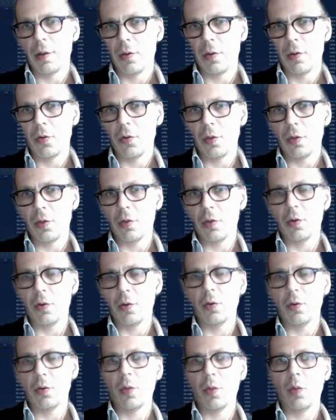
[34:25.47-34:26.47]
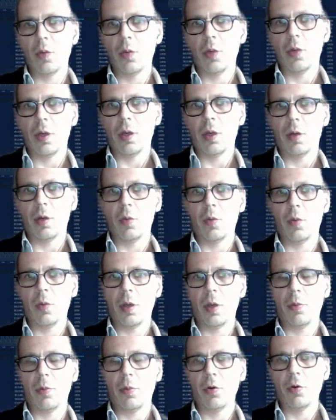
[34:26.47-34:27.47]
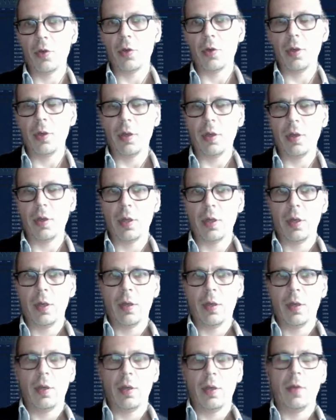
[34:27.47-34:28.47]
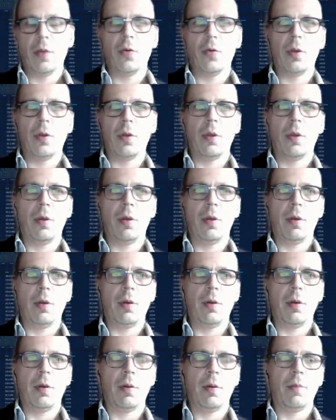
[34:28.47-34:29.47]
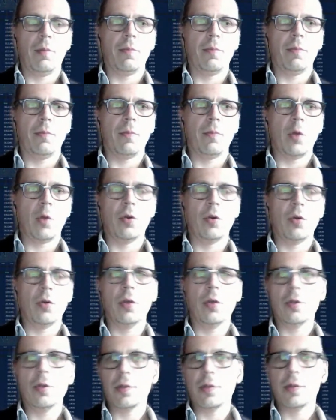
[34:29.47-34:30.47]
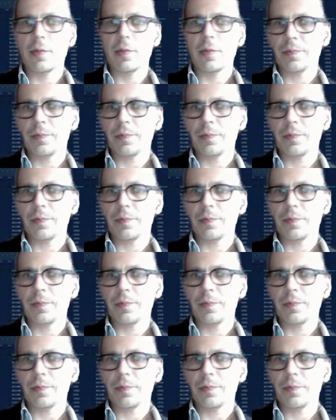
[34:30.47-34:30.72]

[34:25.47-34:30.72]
the way we are approaching the conditions